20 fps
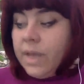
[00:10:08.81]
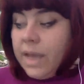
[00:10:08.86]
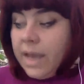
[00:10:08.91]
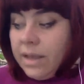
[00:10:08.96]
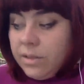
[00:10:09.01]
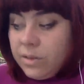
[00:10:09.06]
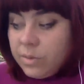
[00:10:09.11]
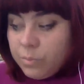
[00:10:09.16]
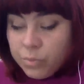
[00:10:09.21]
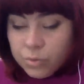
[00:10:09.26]

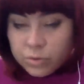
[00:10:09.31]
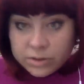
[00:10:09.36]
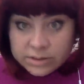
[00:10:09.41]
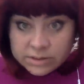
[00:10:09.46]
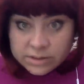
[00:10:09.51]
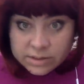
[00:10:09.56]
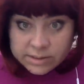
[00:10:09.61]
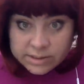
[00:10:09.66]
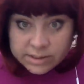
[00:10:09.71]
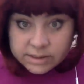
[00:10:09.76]
And the moon
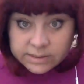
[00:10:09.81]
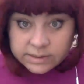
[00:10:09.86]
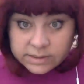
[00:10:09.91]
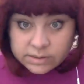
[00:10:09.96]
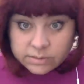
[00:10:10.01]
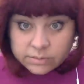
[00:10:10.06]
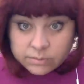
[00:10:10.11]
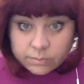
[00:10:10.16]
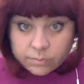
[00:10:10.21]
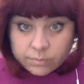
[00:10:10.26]
is in
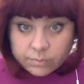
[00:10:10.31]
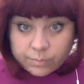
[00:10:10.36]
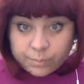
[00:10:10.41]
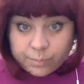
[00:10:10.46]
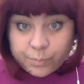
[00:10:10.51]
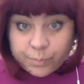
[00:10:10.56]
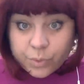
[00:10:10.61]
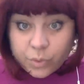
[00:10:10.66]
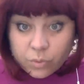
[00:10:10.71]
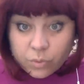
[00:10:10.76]
these
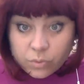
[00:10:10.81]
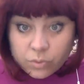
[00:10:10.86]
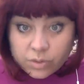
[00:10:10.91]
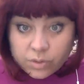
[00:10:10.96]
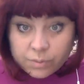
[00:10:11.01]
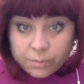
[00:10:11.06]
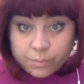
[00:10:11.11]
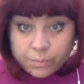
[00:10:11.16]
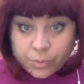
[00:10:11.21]
pure,